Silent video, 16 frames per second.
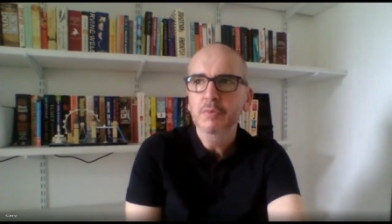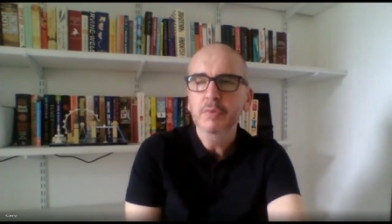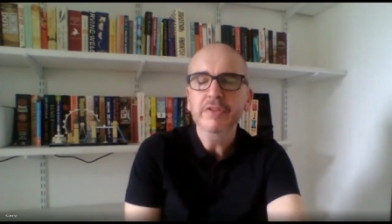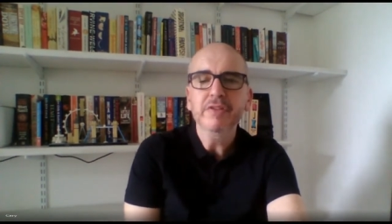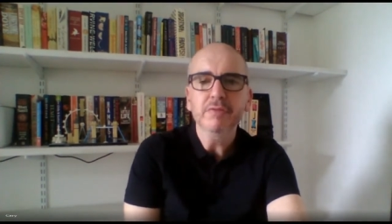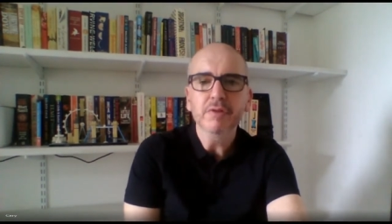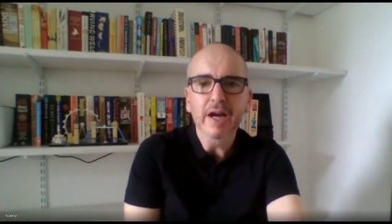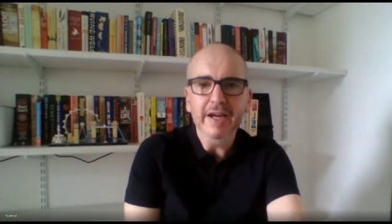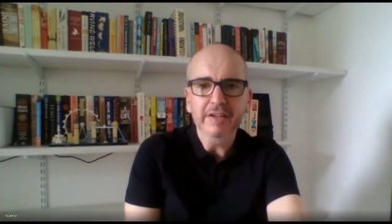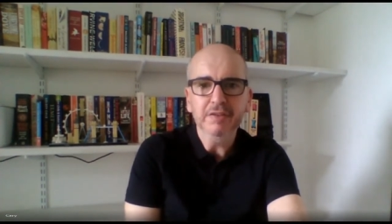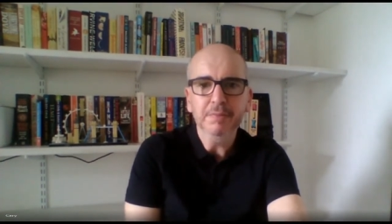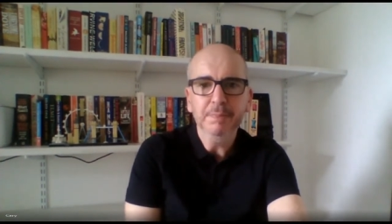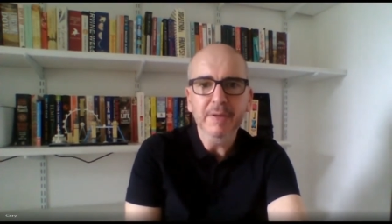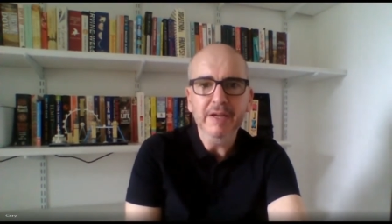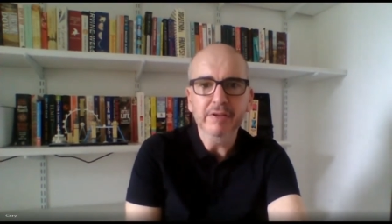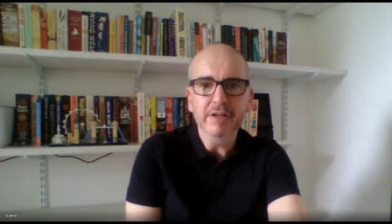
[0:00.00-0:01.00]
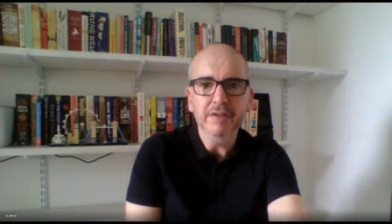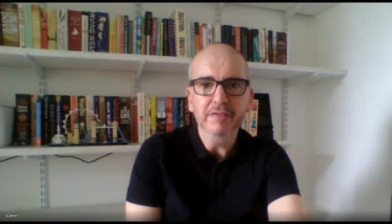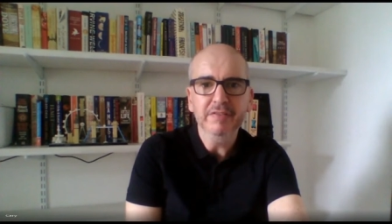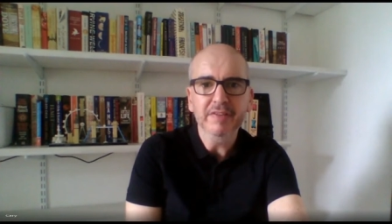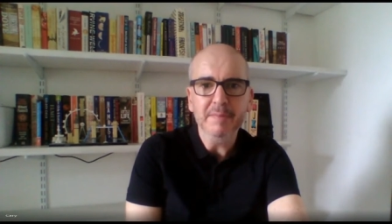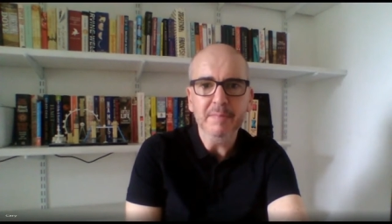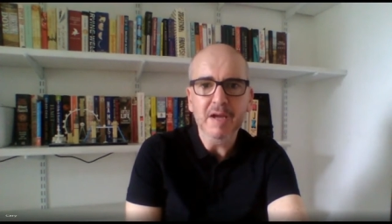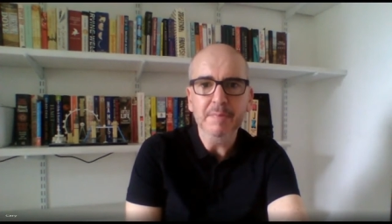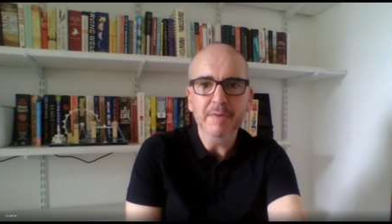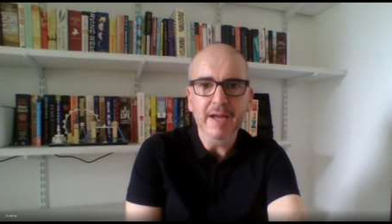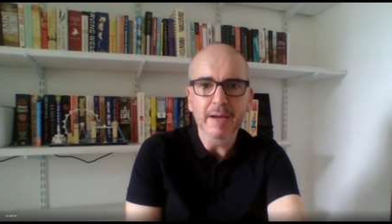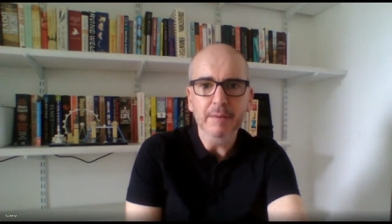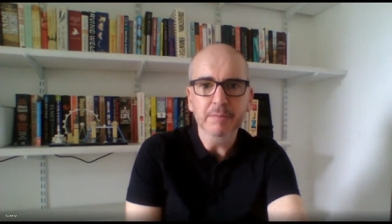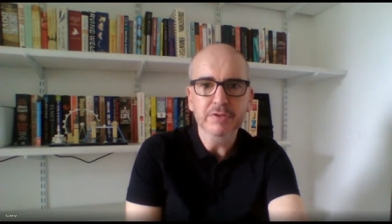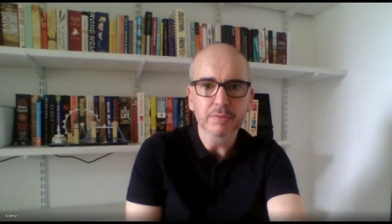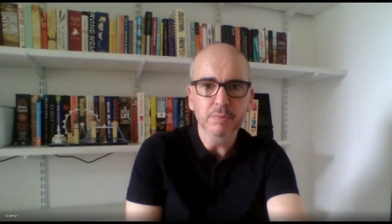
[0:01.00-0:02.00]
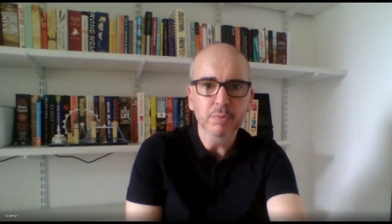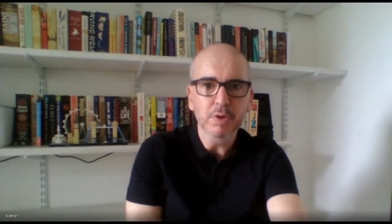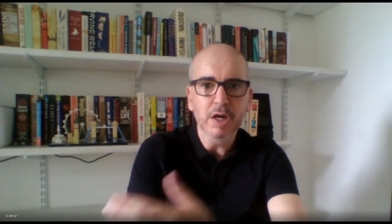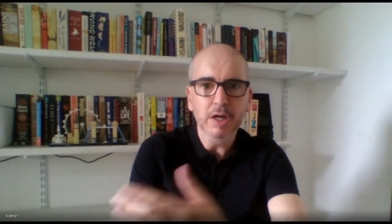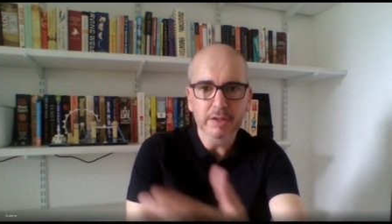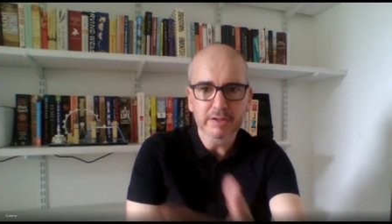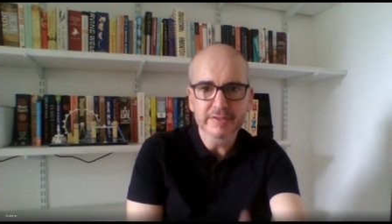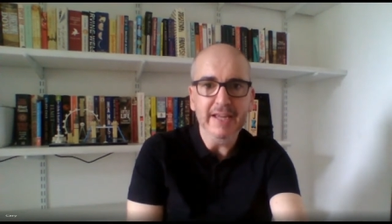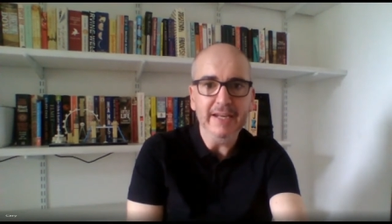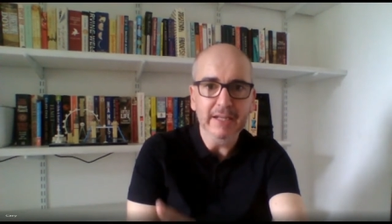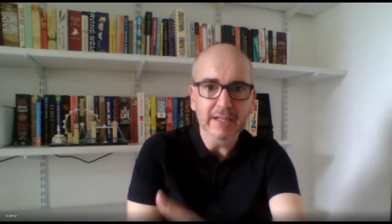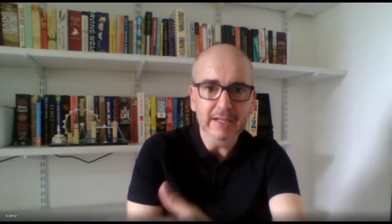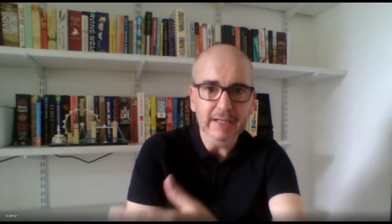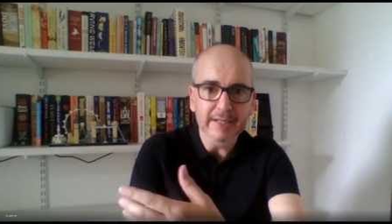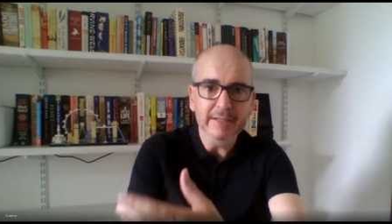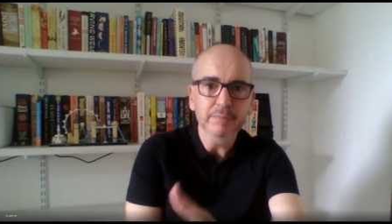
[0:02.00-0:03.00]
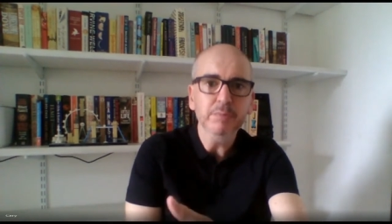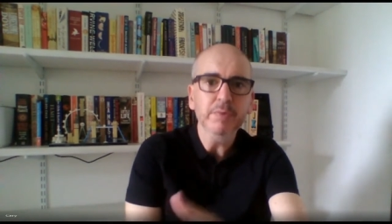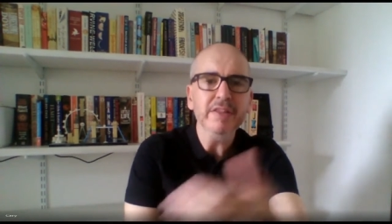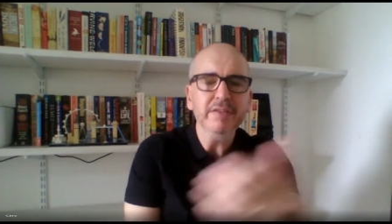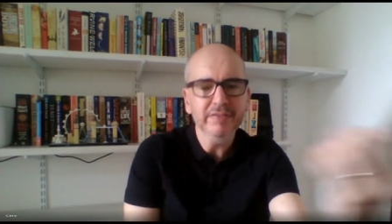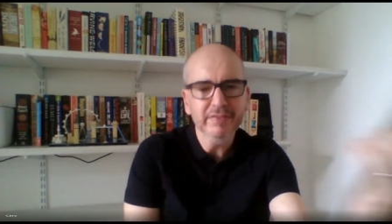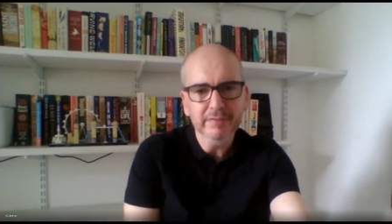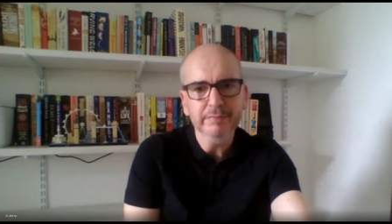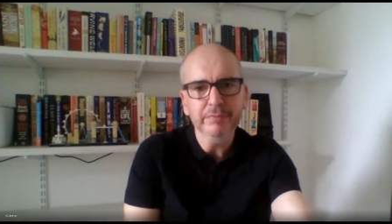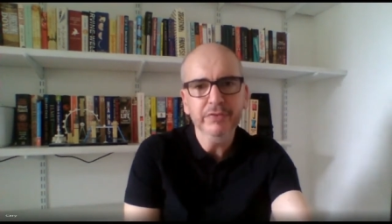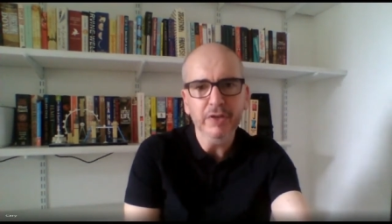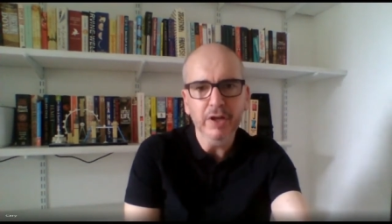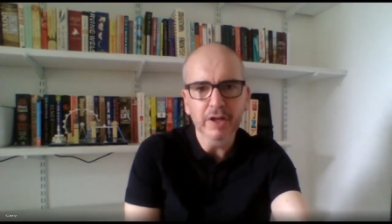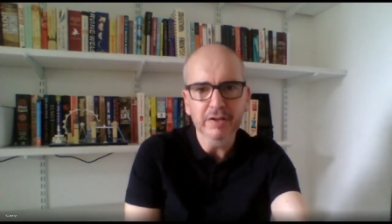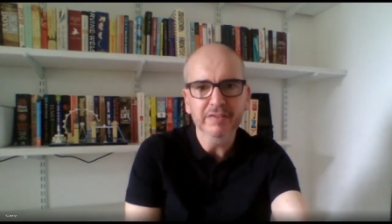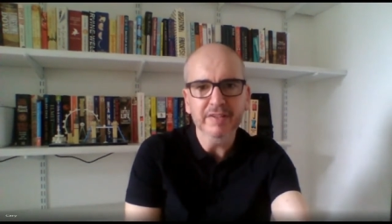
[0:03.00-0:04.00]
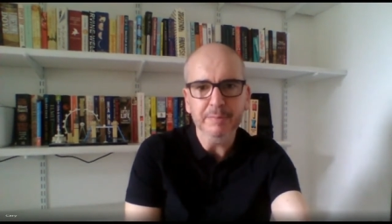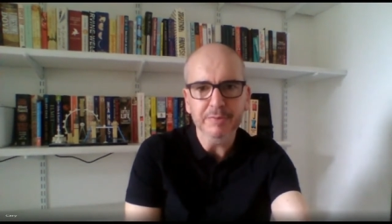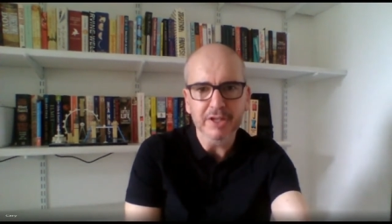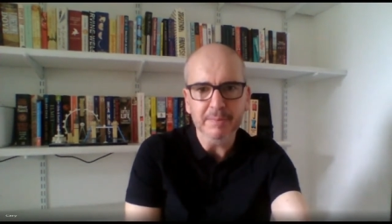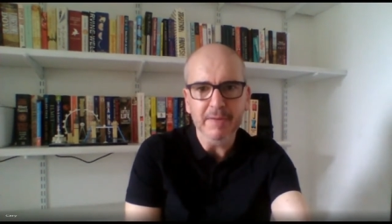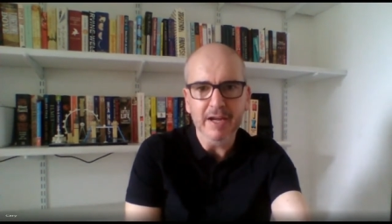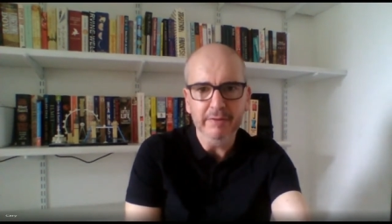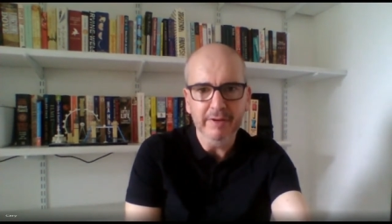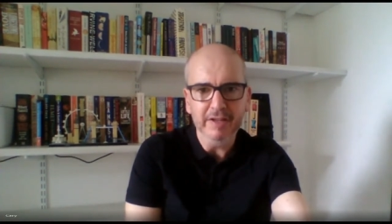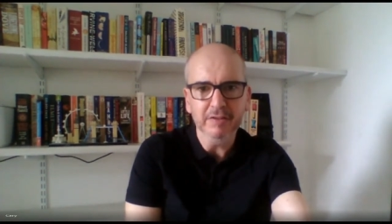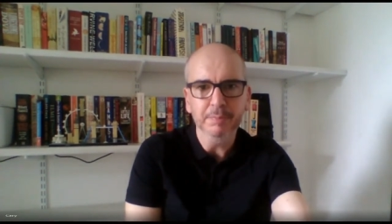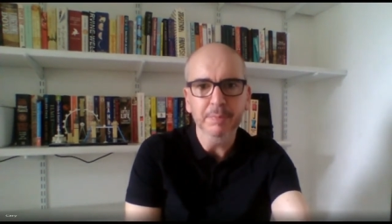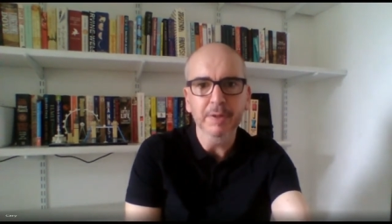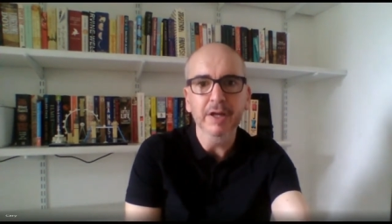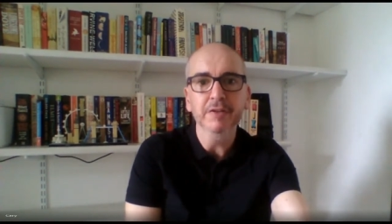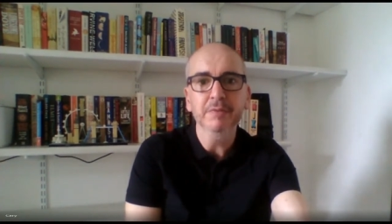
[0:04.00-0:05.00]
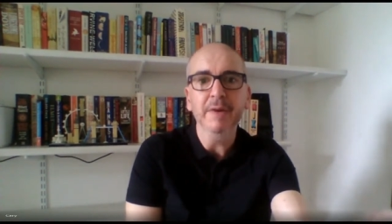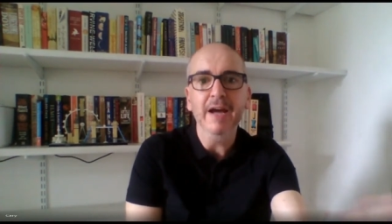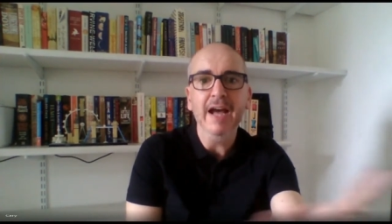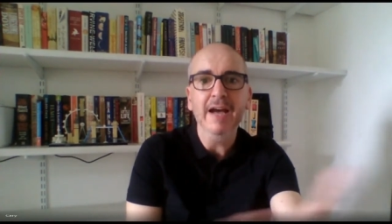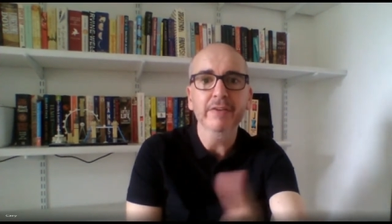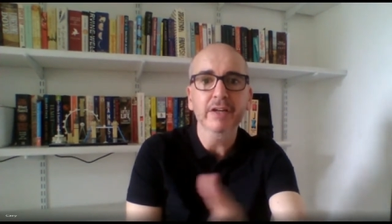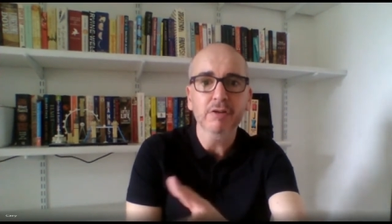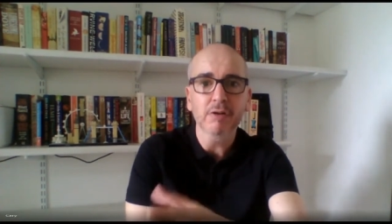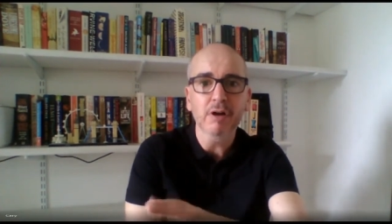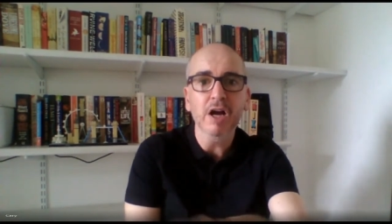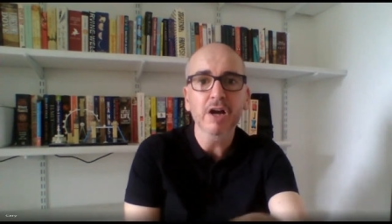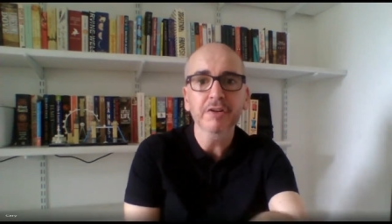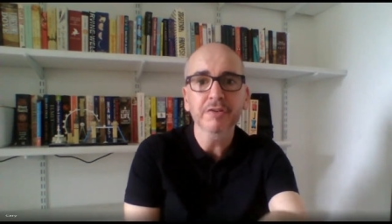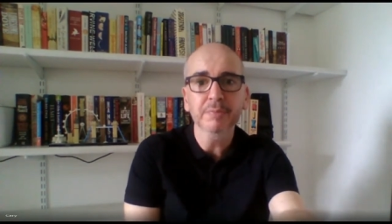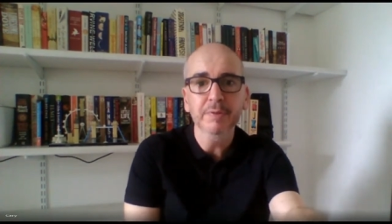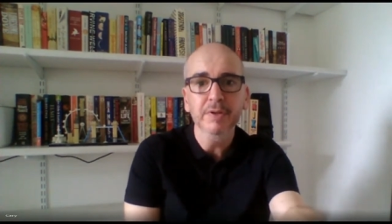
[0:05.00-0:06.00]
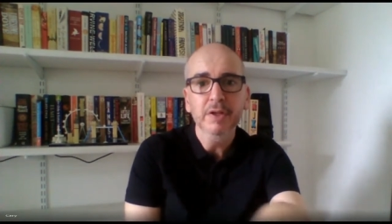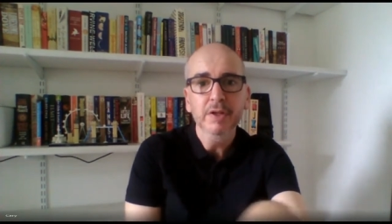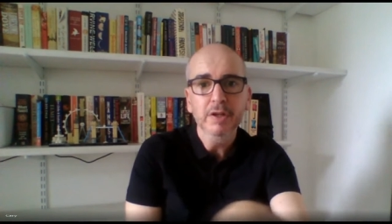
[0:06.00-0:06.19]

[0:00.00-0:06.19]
with the right experience, they may be able to work technically with certain subject matter experts, but have a grasp